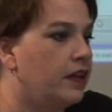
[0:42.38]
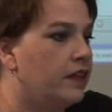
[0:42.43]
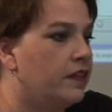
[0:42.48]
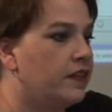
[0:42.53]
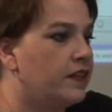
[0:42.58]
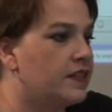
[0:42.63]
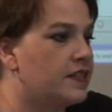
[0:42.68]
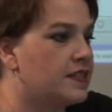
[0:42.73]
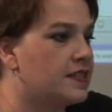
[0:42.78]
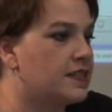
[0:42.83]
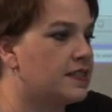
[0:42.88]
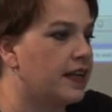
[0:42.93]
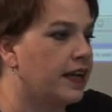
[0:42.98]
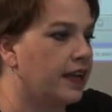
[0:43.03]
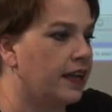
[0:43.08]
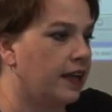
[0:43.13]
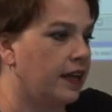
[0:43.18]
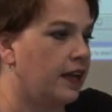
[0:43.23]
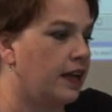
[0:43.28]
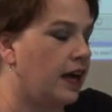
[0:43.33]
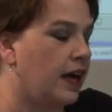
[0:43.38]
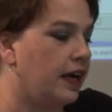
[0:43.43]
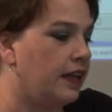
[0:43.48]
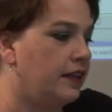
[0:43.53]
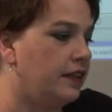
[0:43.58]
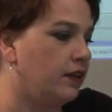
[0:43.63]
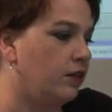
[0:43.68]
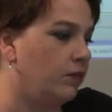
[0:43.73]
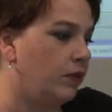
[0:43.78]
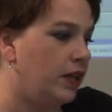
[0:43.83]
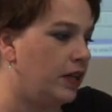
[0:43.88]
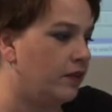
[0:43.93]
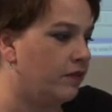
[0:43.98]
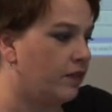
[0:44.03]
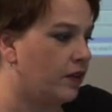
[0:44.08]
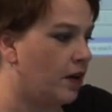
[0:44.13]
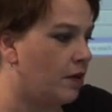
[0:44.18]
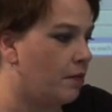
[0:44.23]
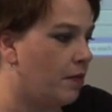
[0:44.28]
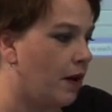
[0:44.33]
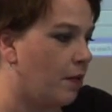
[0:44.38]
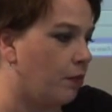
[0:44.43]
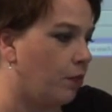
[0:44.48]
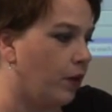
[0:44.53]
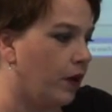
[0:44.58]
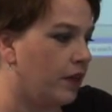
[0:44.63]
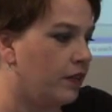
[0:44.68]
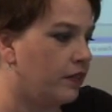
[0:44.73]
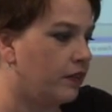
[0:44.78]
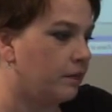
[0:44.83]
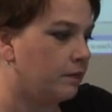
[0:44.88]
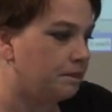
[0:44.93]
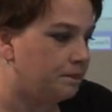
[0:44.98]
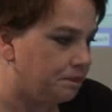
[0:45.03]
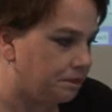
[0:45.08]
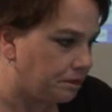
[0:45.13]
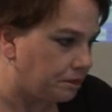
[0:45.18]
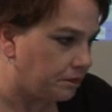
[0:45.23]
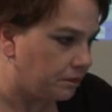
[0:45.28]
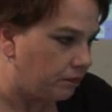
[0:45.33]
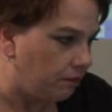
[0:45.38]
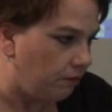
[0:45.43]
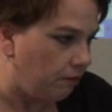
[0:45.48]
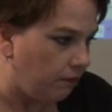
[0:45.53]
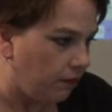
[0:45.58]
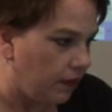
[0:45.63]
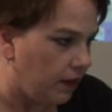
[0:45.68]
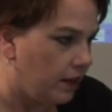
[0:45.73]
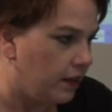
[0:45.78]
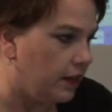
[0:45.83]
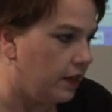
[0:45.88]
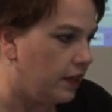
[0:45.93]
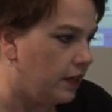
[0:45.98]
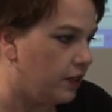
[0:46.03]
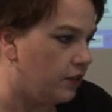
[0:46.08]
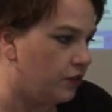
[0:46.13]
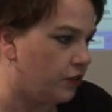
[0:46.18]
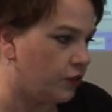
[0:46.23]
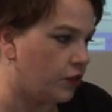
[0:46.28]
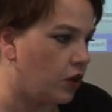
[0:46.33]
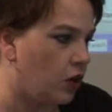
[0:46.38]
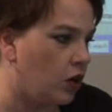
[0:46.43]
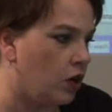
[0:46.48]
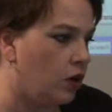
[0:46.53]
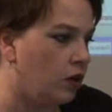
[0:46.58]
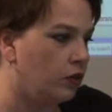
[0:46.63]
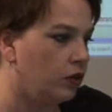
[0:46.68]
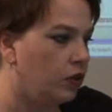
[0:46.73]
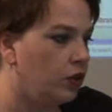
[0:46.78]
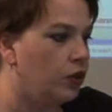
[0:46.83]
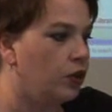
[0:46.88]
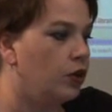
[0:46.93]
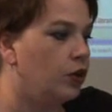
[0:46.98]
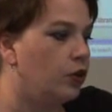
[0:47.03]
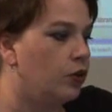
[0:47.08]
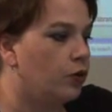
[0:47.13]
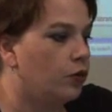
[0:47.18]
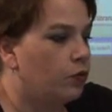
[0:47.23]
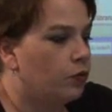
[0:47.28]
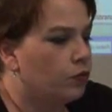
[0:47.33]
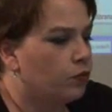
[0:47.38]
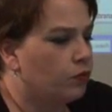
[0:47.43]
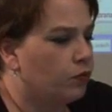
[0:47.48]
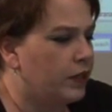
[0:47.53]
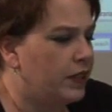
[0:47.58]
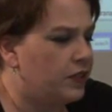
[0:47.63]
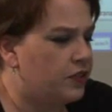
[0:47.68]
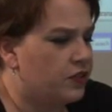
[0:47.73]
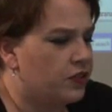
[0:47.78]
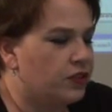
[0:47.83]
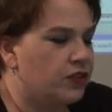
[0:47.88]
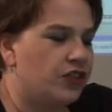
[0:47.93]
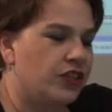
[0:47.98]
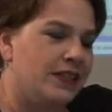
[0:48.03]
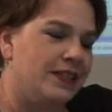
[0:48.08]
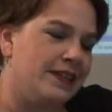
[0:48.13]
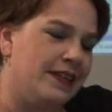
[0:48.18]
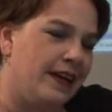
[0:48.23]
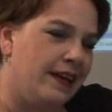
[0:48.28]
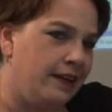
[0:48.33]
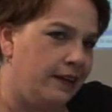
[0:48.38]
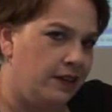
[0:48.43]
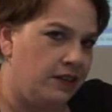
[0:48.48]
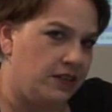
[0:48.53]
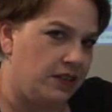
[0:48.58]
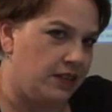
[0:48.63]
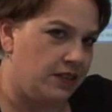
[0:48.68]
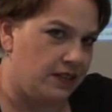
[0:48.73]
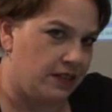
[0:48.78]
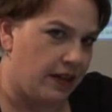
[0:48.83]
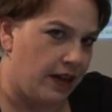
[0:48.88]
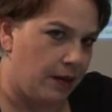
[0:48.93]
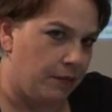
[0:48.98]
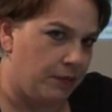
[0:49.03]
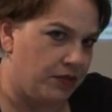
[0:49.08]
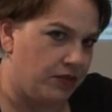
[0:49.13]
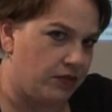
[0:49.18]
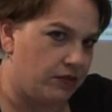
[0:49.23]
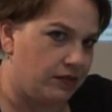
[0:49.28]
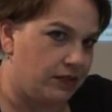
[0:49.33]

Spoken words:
The second guide that we have come up with is called Research in 10 Easy Steps.